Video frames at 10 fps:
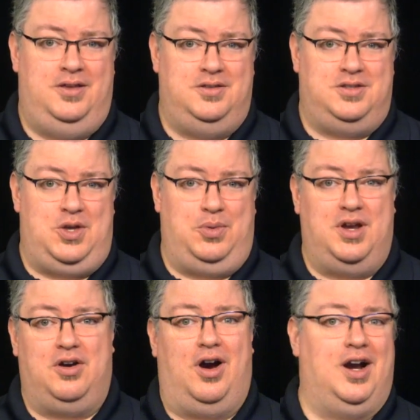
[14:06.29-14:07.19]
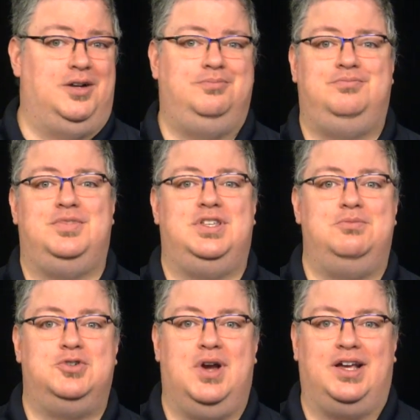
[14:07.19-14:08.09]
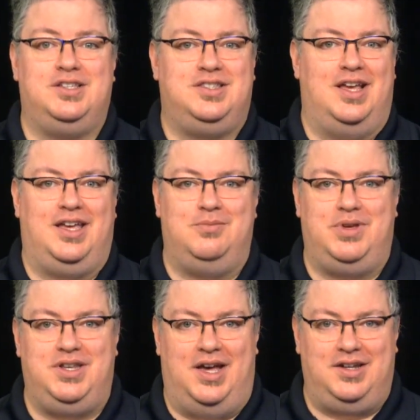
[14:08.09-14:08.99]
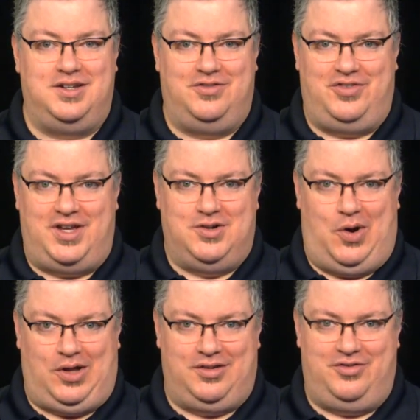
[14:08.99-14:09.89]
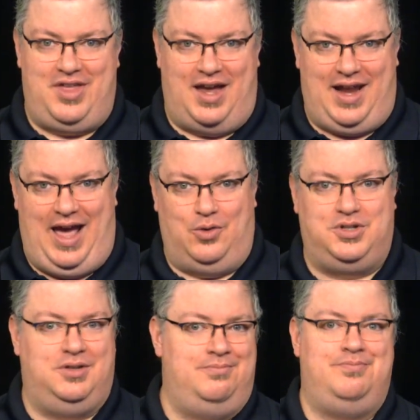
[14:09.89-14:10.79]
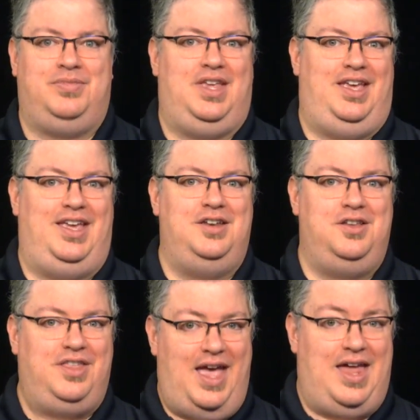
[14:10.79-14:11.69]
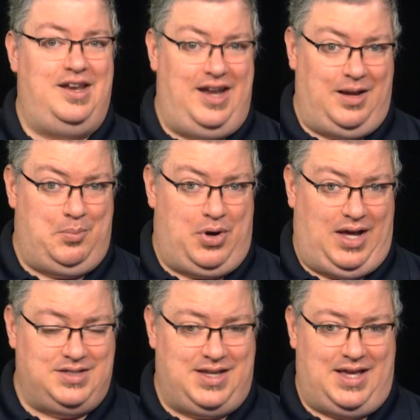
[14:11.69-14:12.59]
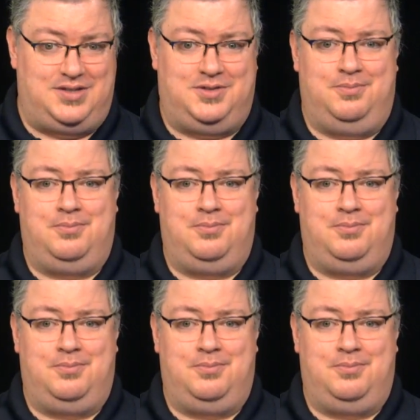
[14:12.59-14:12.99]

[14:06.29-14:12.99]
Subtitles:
So there are some tricks that can be done to figure all of that out in the editing process.